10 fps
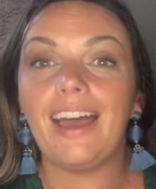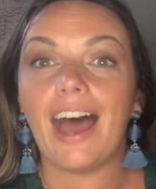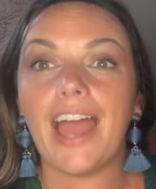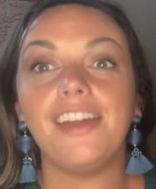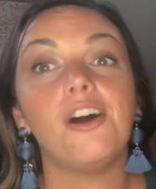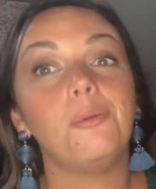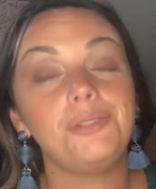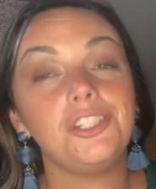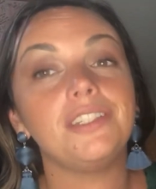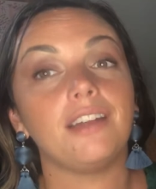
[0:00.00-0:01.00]
I hope
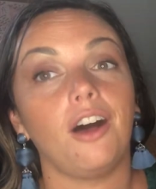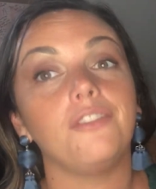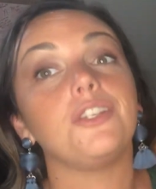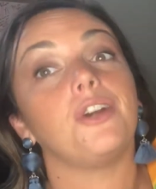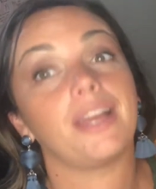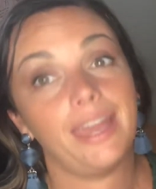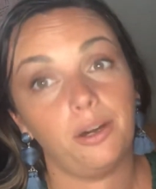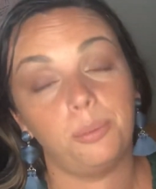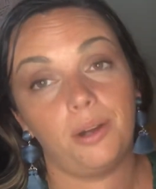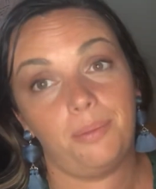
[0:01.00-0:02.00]
she solves her kale
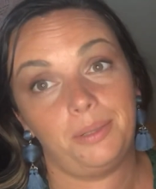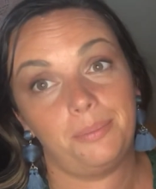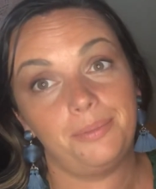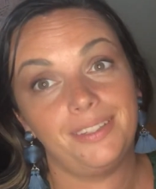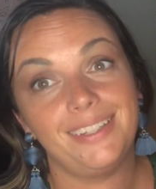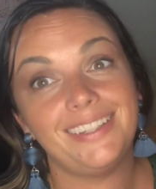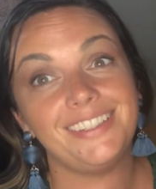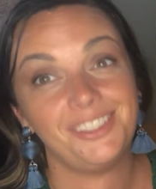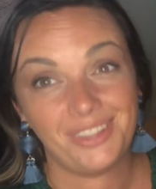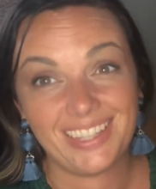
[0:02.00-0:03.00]
problem.
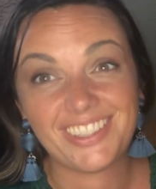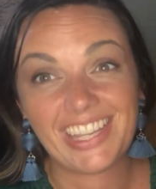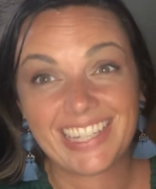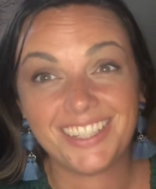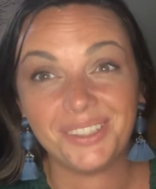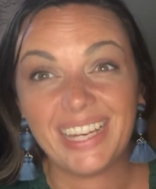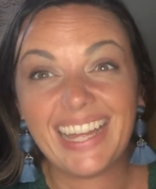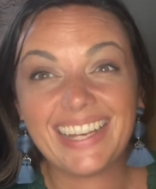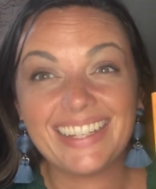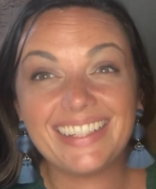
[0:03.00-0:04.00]
Do you think she can do it?